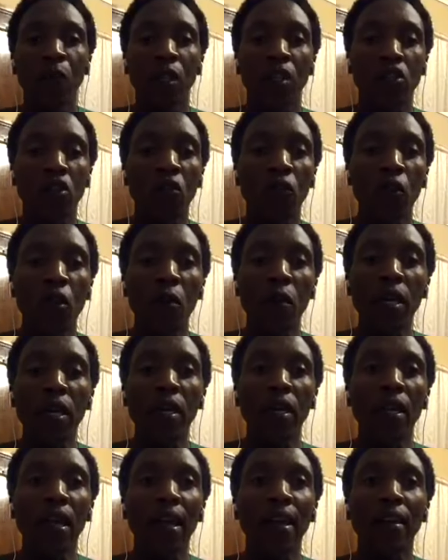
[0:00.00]
So for
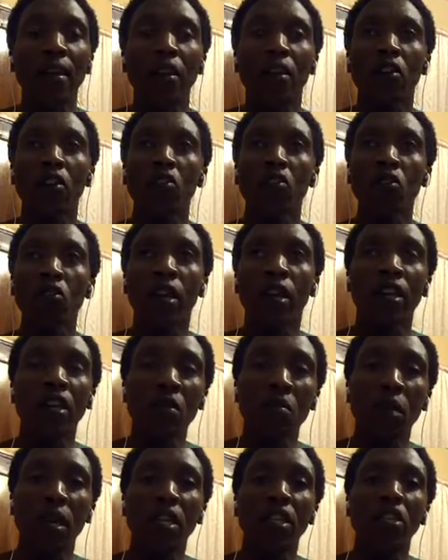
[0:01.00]
me, like, you can
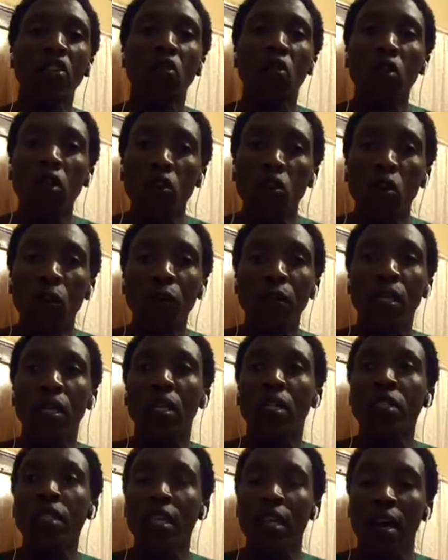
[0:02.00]
imagine all the
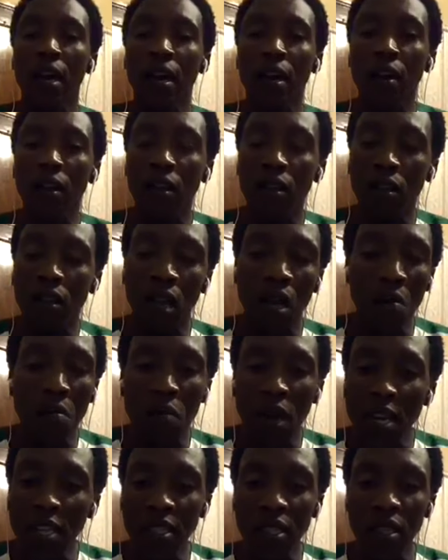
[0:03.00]
obstacles. And the
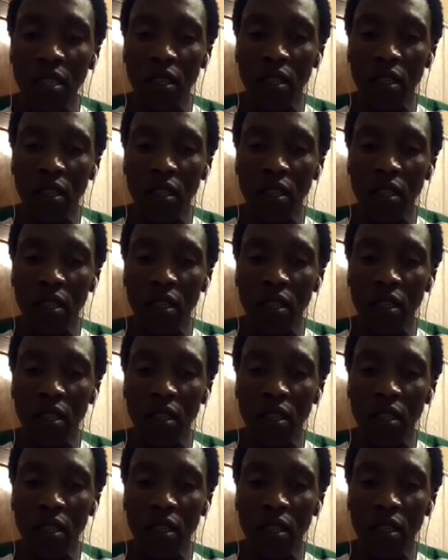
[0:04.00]
amazing